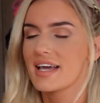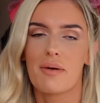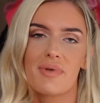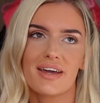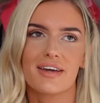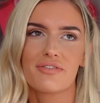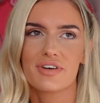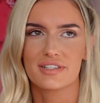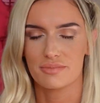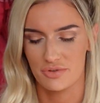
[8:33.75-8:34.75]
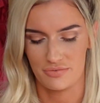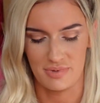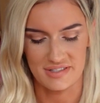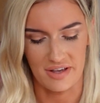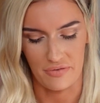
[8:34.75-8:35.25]
I'm like a victim of
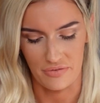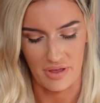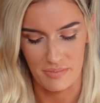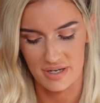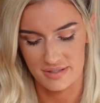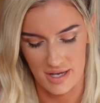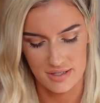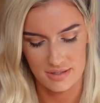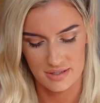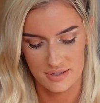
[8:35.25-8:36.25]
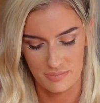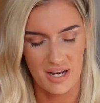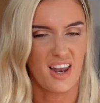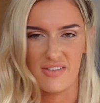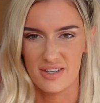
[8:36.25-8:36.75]
myself, if that makes sense. But
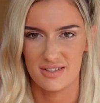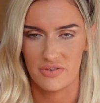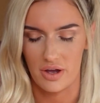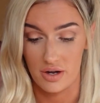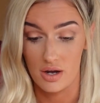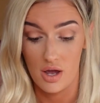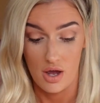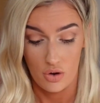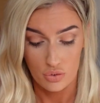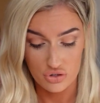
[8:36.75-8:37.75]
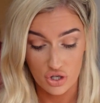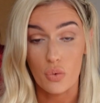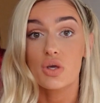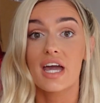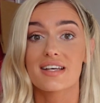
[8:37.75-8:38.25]
I love it, it's fine. Also,
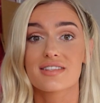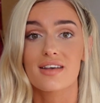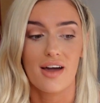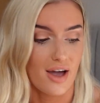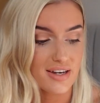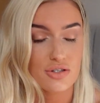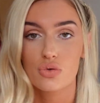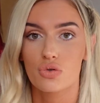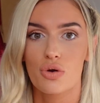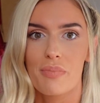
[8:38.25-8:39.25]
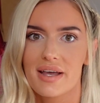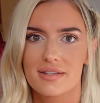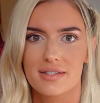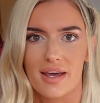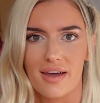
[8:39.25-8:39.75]
yes, I need to order a bed
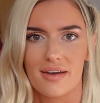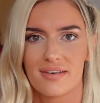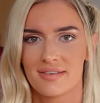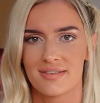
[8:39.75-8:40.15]
today.